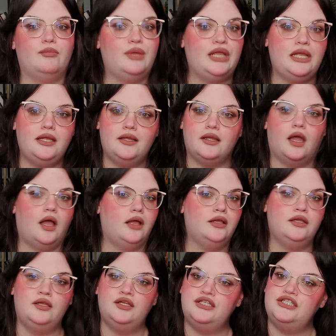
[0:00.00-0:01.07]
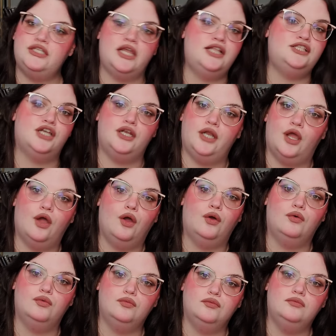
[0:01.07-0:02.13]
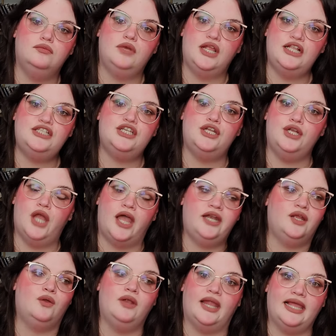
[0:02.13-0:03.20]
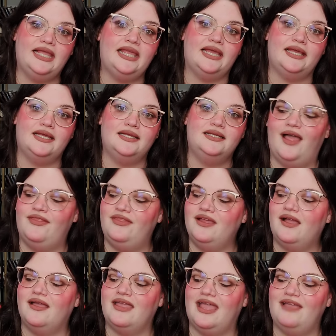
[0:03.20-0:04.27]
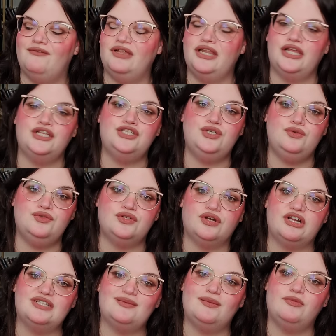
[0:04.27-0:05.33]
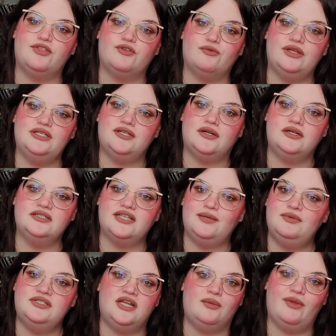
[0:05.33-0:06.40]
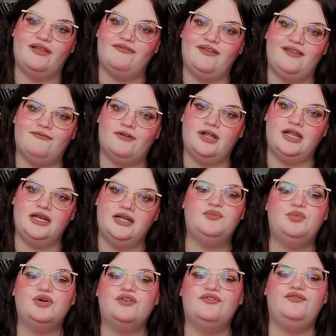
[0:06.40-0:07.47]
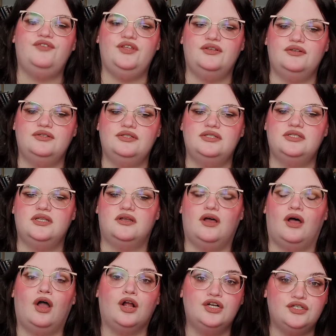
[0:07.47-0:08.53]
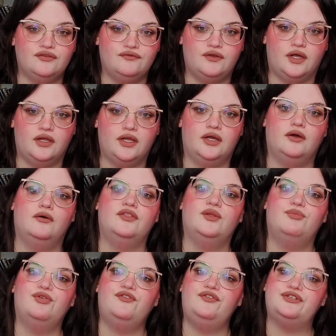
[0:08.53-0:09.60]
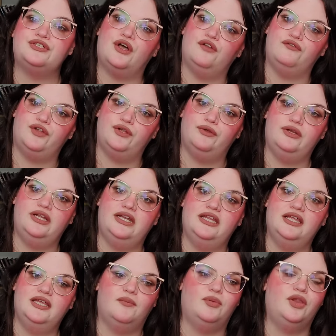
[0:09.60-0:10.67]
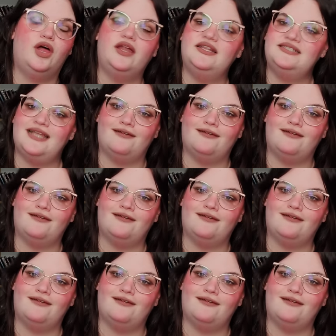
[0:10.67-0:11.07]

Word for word: me, it's a no. I don't like it. I think I gave it like 2 stars, maybe 3 stars. It was not my favorite. The book feels hard to follow. The book feels convoluted. The plot is